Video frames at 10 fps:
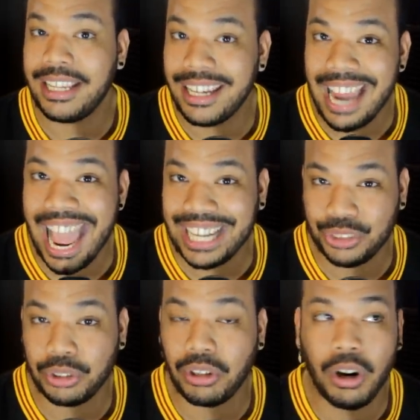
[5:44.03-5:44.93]
get an
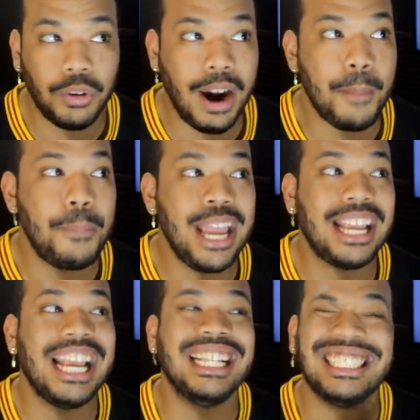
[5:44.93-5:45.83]
extra third round
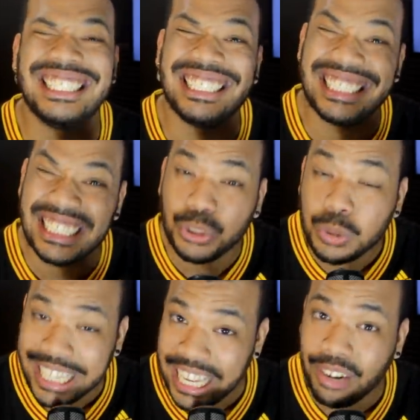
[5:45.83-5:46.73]
pick, and
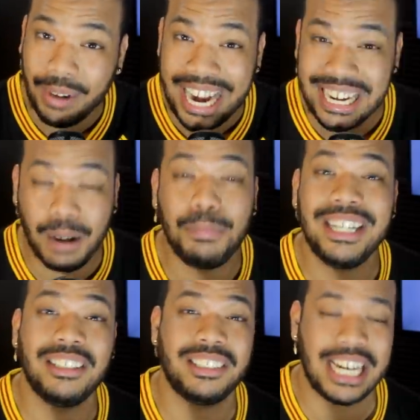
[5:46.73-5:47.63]
still get Grant
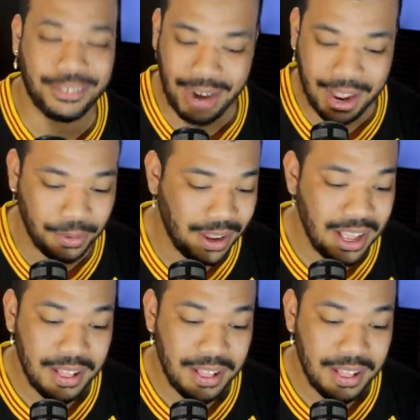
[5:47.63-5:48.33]
Delpit in the second round.